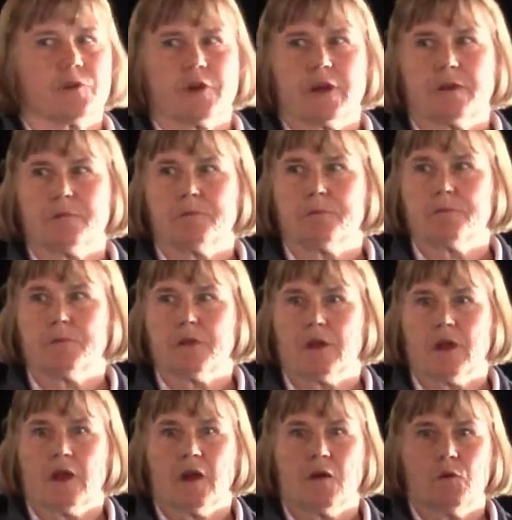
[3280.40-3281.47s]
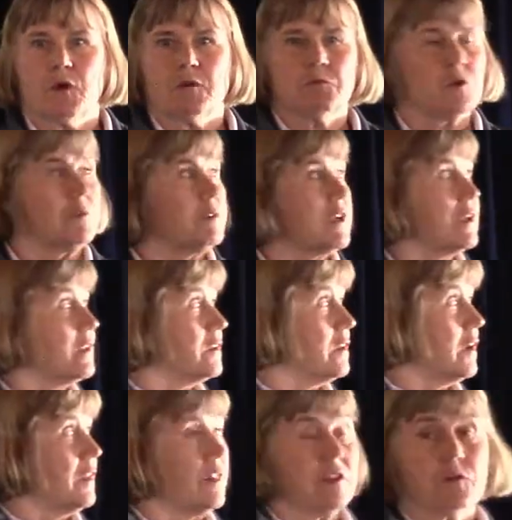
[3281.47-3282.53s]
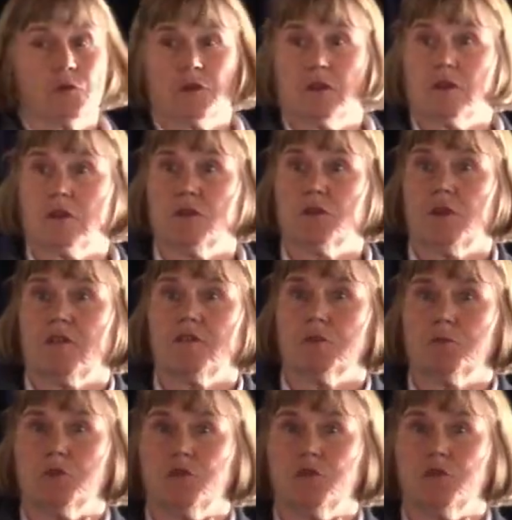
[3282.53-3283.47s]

Great. One more because I think we do have to